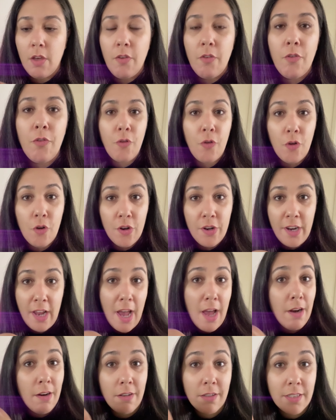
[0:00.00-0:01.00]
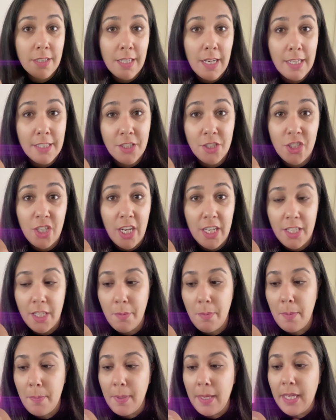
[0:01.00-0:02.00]
For now, looks like
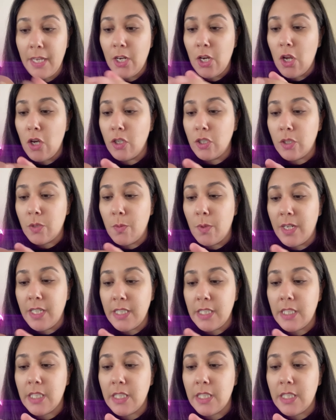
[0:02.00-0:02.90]
ChatGPT knows what it's